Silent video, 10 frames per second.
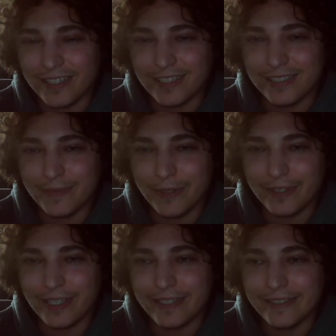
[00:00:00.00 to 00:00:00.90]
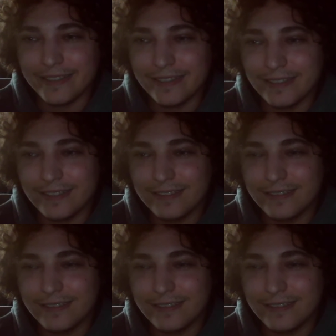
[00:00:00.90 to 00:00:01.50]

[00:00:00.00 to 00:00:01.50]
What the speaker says: to spirit guides,